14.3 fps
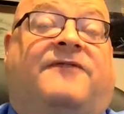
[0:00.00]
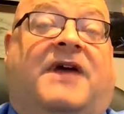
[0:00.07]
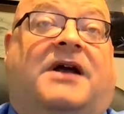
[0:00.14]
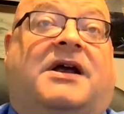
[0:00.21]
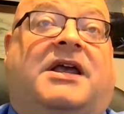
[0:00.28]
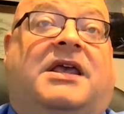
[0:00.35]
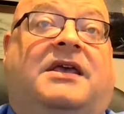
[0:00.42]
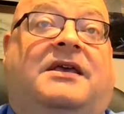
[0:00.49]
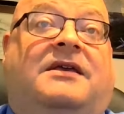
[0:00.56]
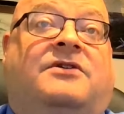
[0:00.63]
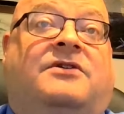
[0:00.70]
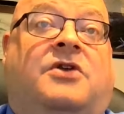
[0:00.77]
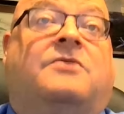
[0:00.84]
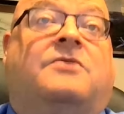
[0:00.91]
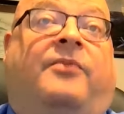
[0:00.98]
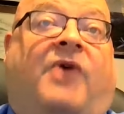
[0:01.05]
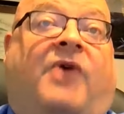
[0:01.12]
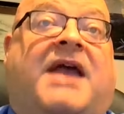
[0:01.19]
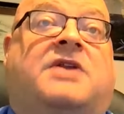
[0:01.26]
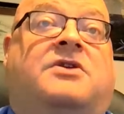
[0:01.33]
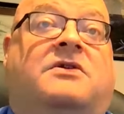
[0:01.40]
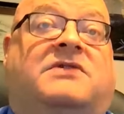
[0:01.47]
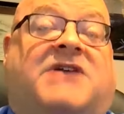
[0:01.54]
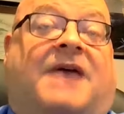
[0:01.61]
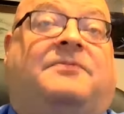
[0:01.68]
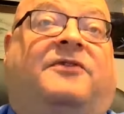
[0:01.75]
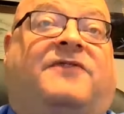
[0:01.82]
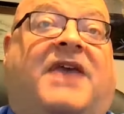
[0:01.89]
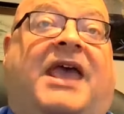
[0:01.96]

very new, brand new type of